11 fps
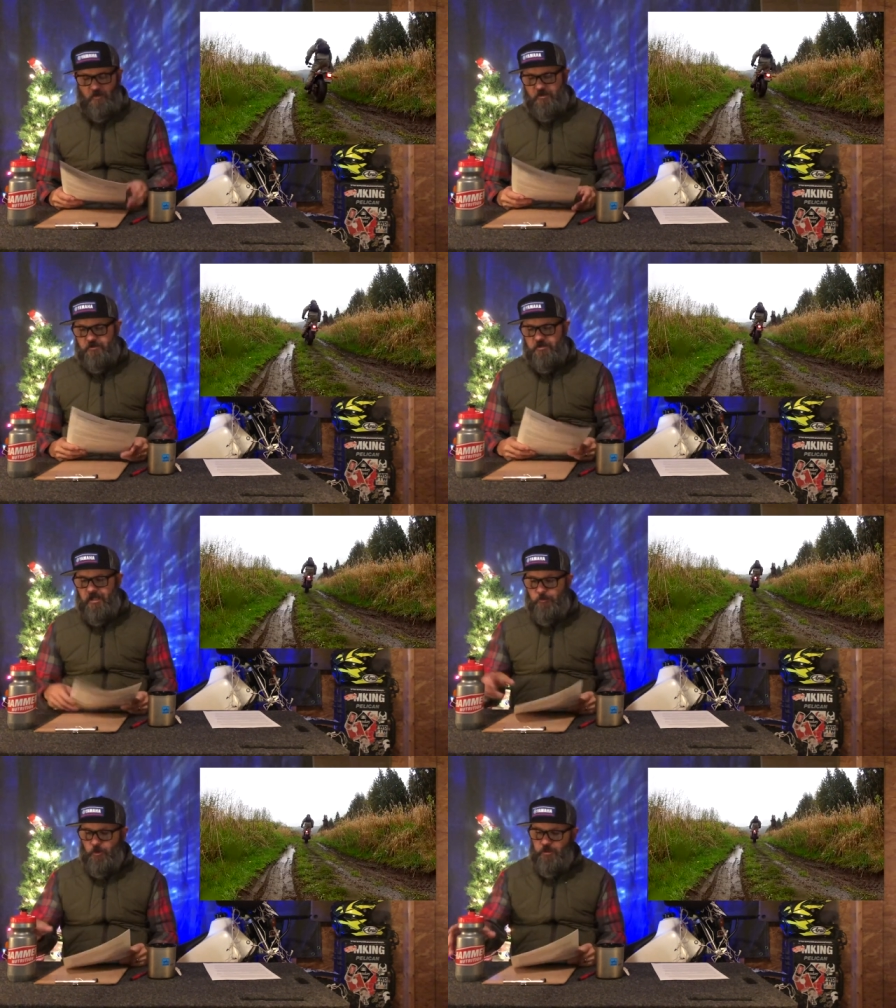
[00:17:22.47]
There's a
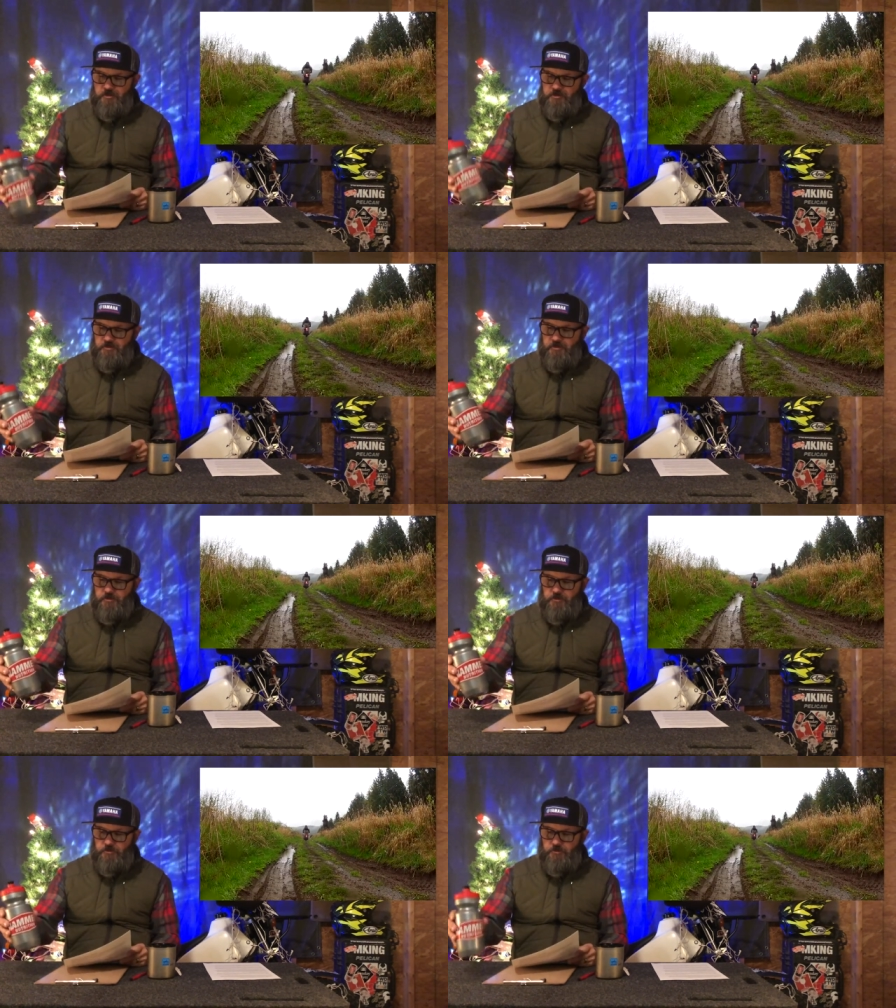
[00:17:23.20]
lot more
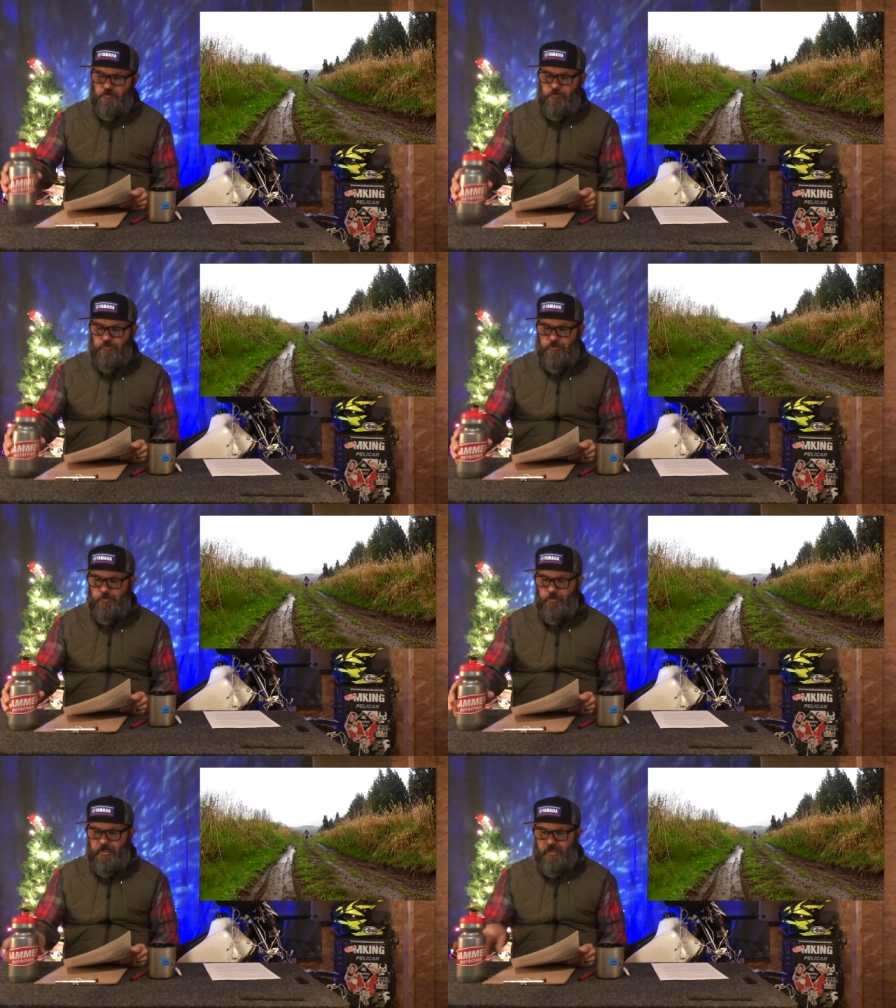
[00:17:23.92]
to the
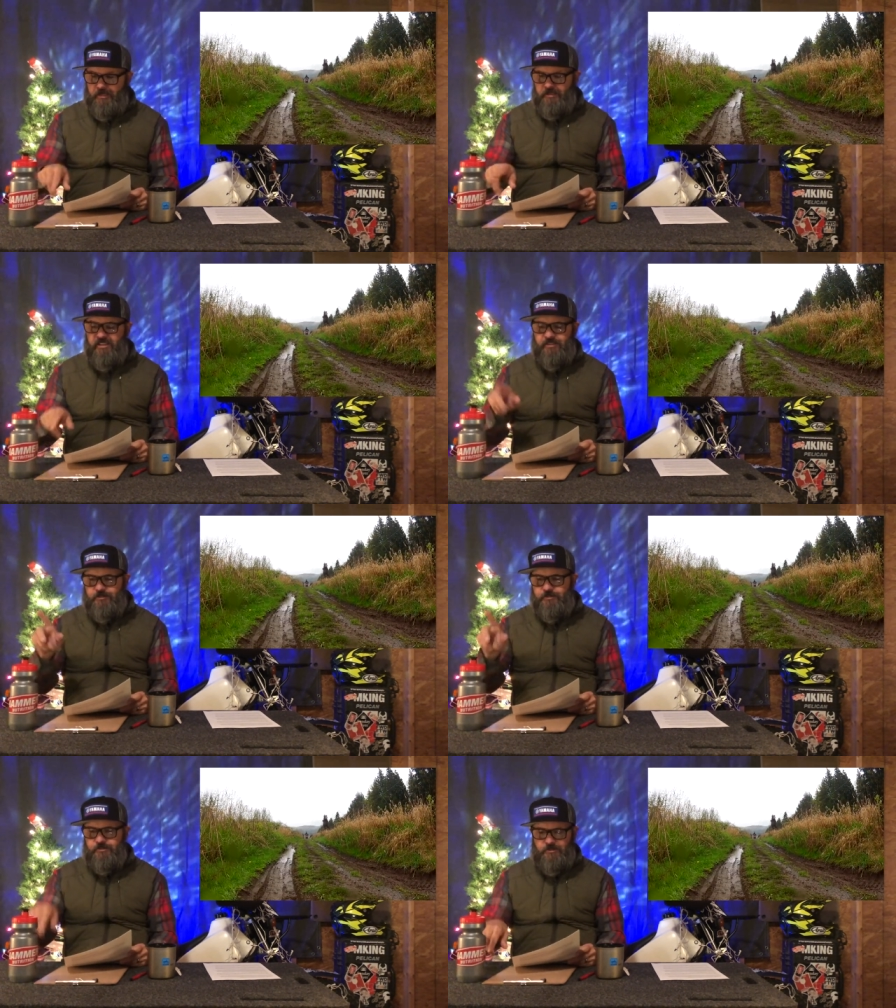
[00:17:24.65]
brand
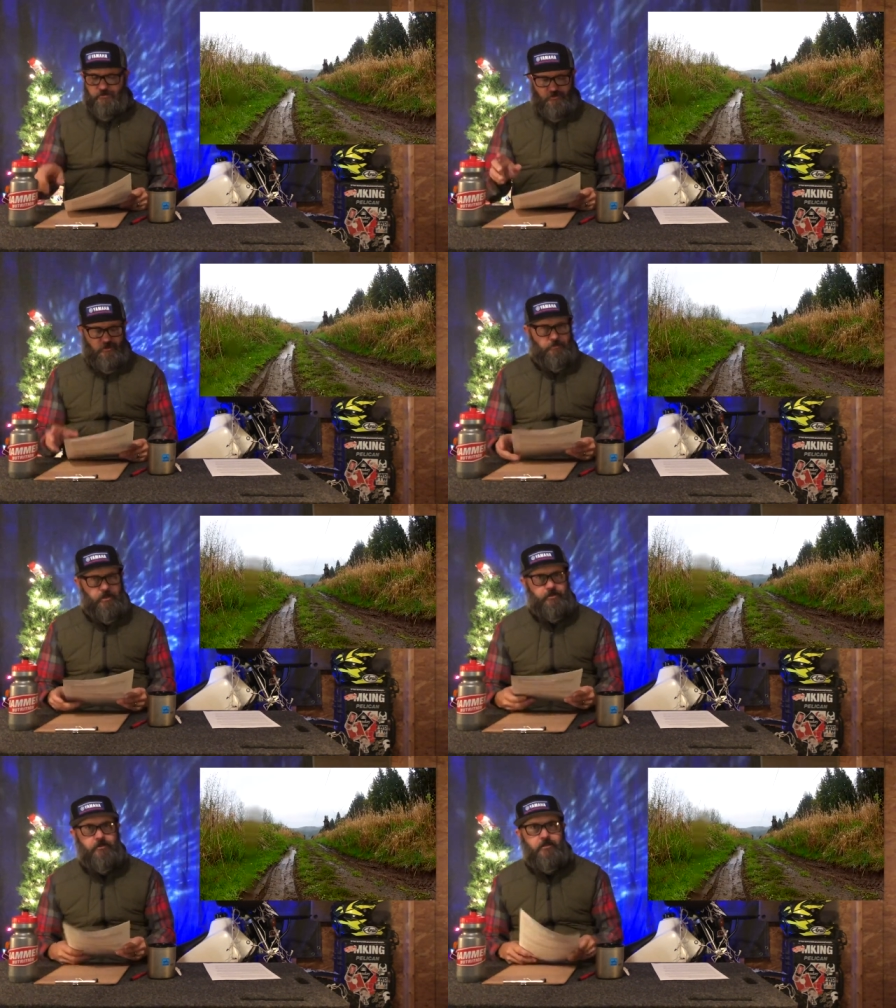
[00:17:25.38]
than just the
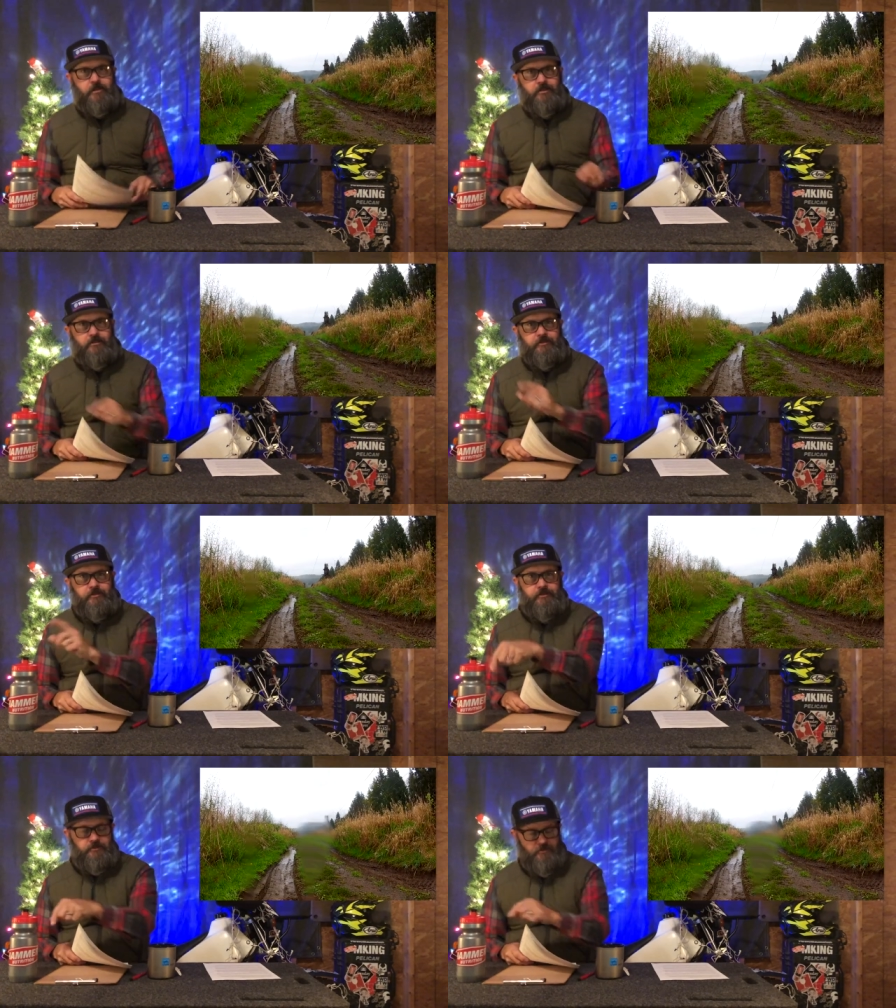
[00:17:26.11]
bottle
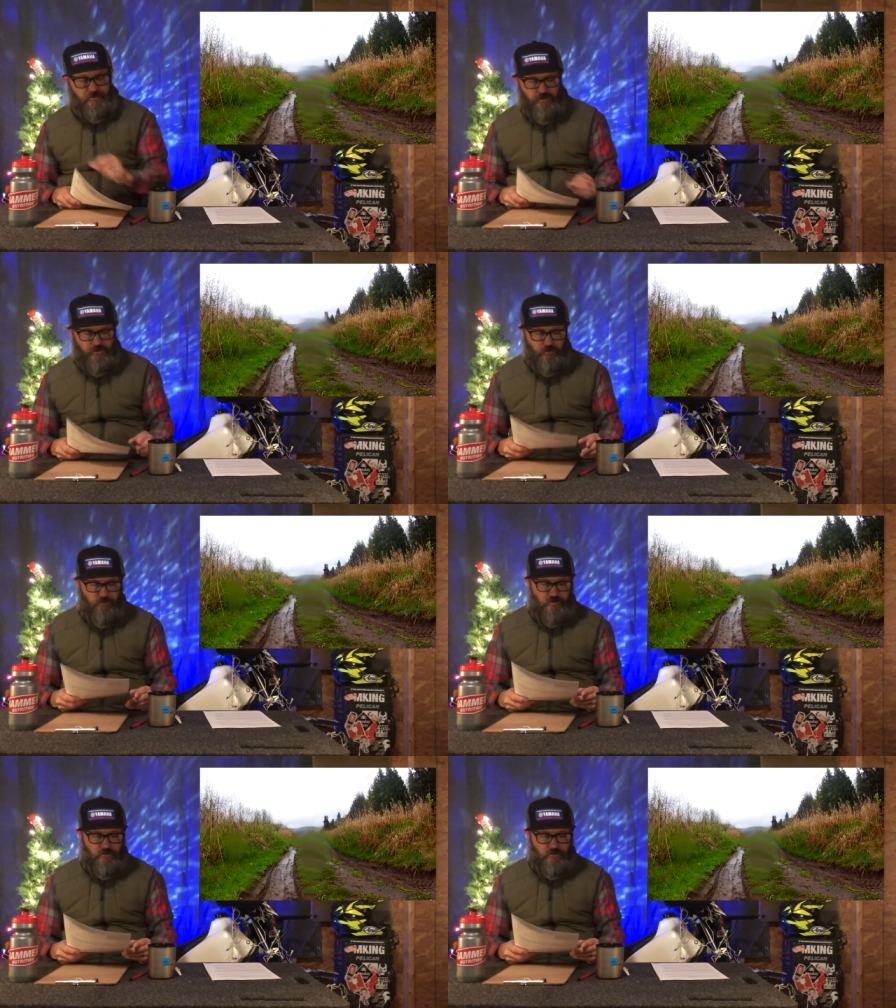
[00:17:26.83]
and the juice